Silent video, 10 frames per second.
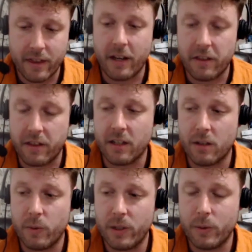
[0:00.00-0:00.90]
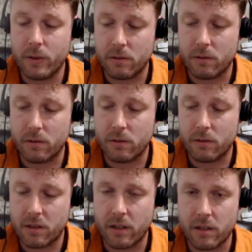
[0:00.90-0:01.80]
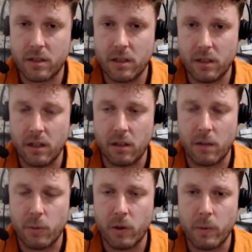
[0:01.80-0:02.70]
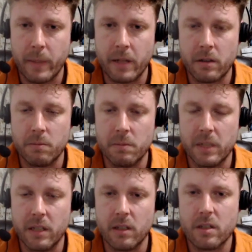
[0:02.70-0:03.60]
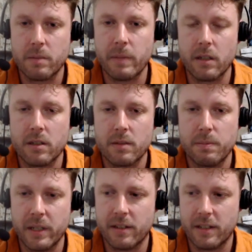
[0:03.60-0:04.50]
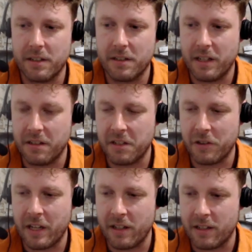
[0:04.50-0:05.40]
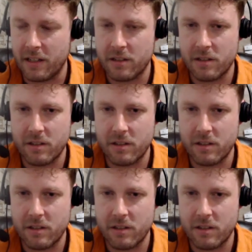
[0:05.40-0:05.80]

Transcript: I think we will start to see a lot more momentum in this space, but until then, it's